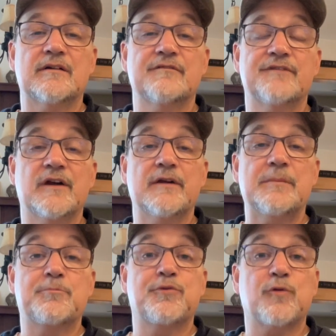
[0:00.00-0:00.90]

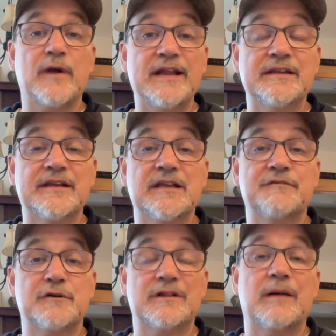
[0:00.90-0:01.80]
very pregnant,
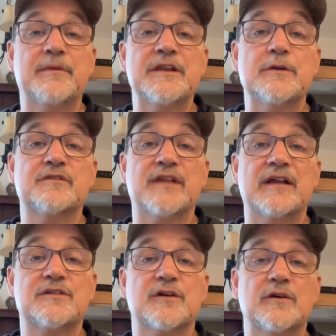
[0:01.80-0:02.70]
if you allow me to use
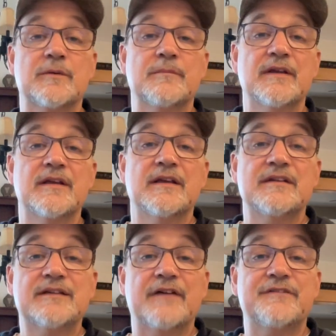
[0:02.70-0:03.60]
that term,
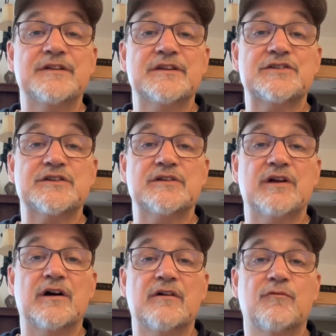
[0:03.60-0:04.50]

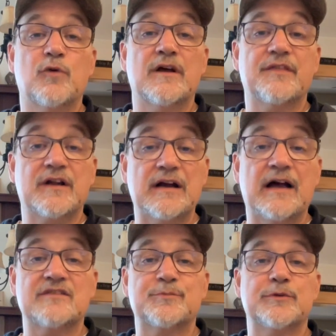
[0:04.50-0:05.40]
definition of what the
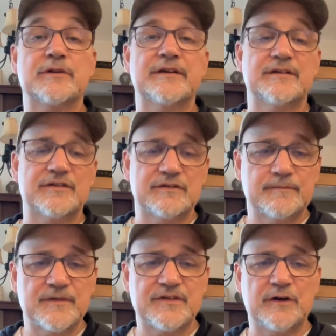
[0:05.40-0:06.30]
gospel is.
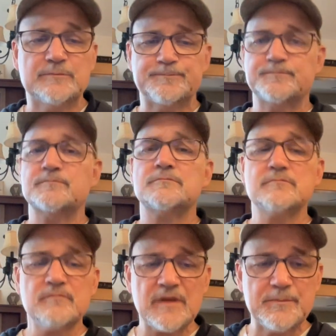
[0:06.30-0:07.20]
So
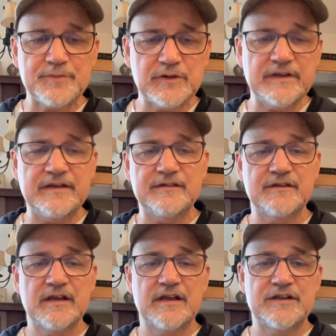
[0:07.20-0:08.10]

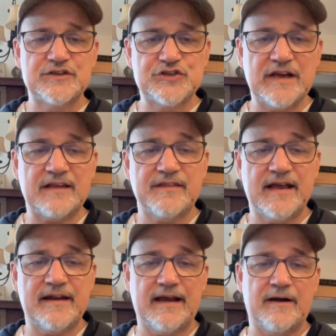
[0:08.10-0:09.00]
please check
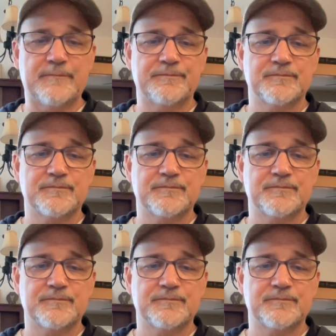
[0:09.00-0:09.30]
that out.